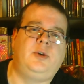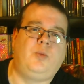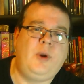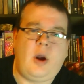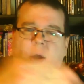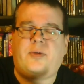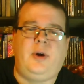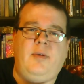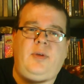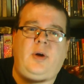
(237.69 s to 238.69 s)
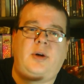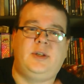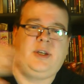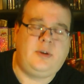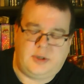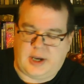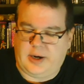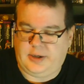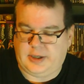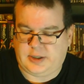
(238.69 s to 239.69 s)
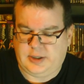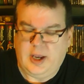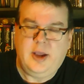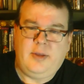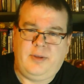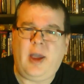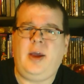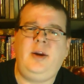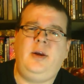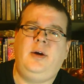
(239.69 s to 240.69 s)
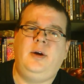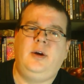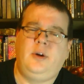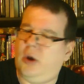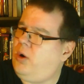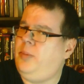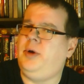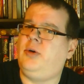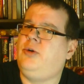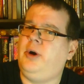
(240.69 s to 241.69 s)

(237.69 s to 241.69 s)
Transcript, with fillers: it reauthored everything onto single sided discs. Then, good old Mill